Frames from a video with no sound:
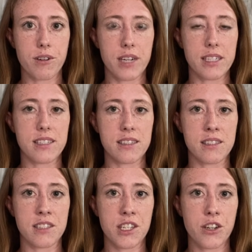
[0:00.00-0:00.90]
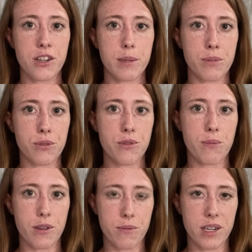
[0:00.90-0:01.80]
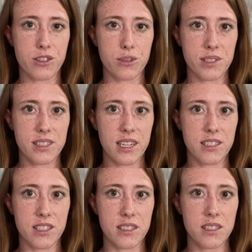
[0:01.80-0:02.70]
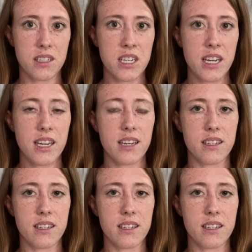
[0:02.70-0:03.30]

grenades at the security booth where the ranger was stationed. He